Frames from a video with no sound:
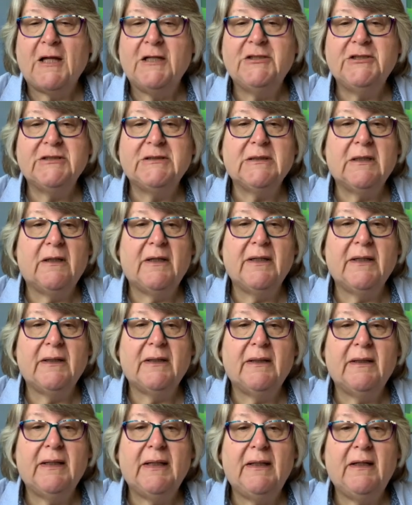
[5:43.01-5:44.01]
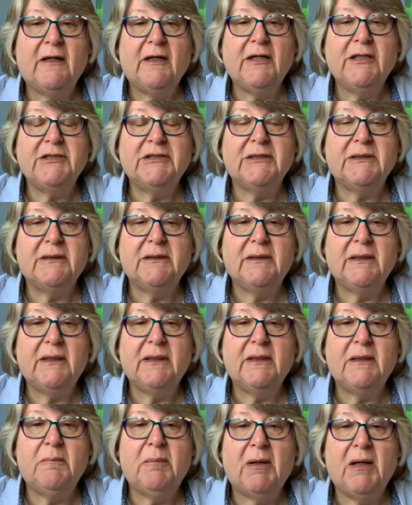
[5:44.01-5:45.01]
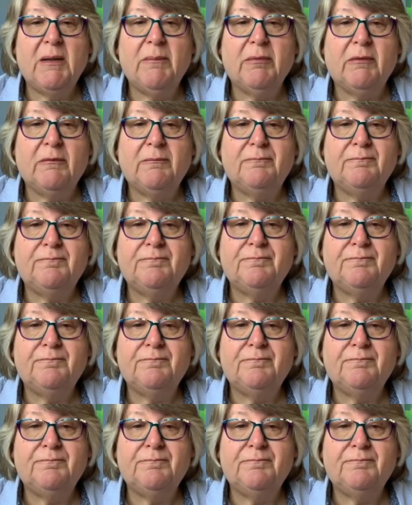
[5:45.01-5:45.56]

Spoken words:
just like Elijah in the Bible,